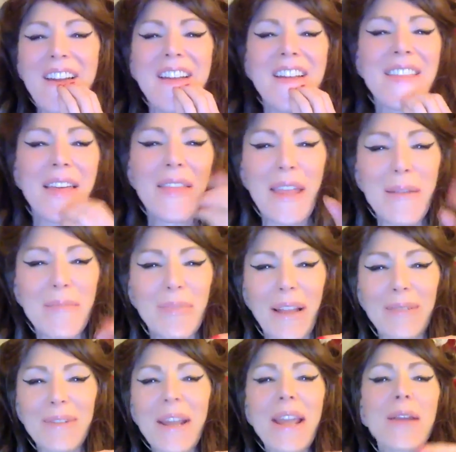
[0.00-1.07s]
then they
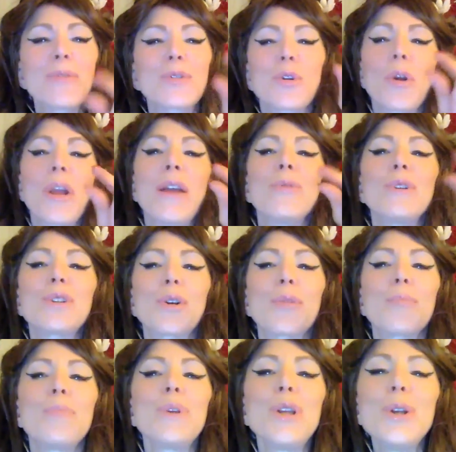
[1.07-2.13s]
blamed it was her
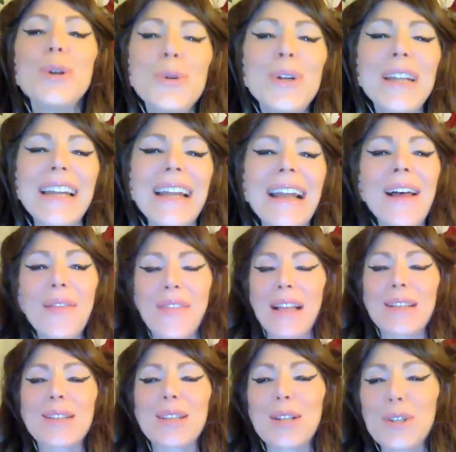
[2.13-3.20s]
beauty
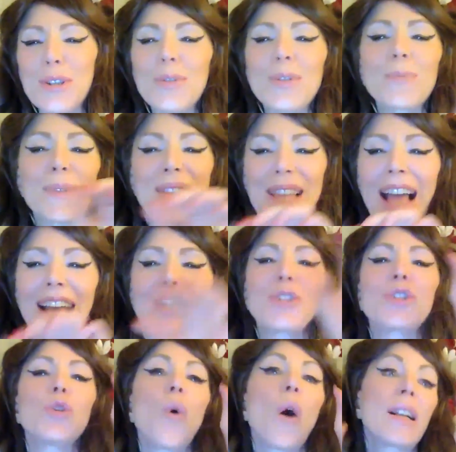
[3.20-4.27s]
that seduced Poseidon
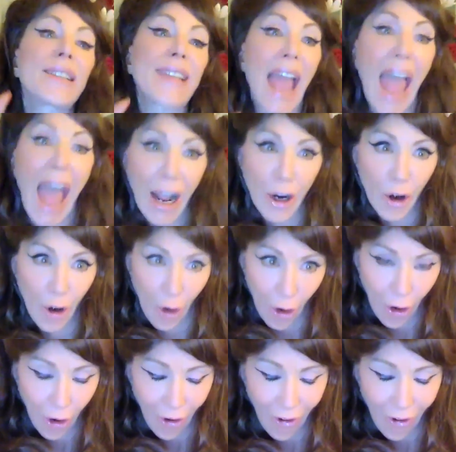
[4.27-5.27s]
to attack her.